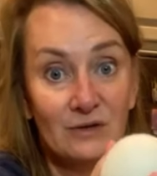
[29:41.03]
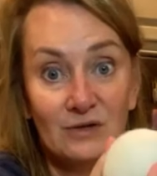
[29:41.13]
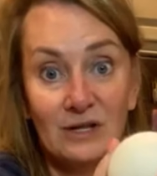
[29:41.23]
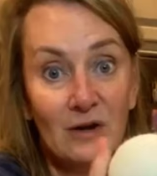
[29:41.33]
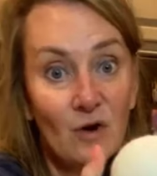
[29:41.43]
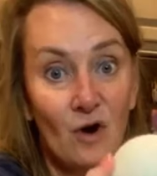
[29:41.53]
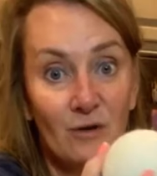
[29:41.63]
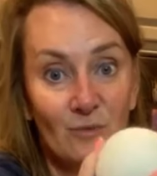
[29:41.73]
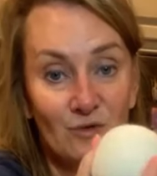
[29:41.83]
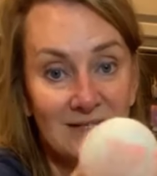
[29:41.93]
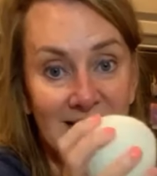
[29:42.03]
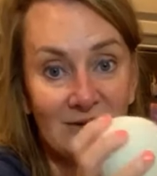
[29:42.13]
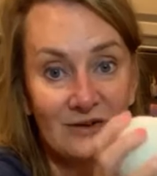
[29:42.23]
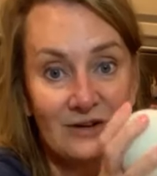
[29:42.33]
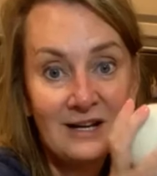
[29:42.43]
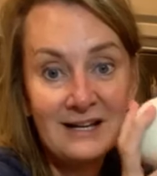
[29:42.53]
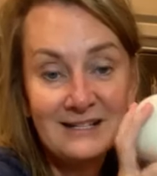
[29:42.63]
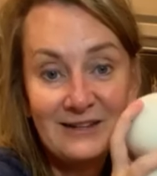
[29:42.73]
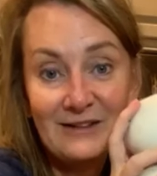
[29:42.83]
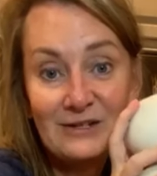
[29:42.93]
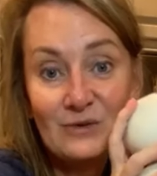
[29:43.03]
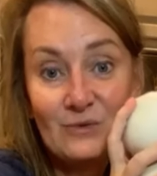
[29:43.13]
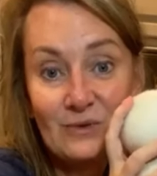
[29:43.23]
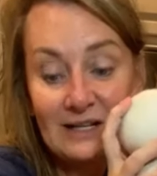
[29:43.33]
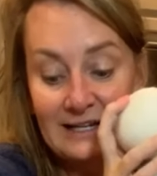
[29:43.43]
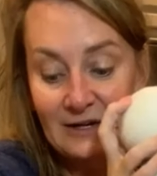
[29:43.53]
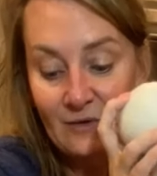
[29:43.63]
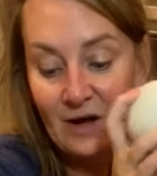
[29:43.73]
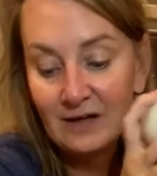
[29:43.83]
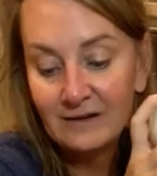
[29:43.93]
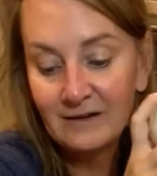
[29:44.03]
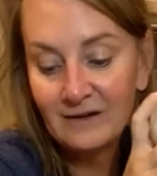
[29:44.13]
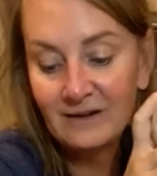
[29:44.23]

So these are really good quality. They're going to last you a super long time.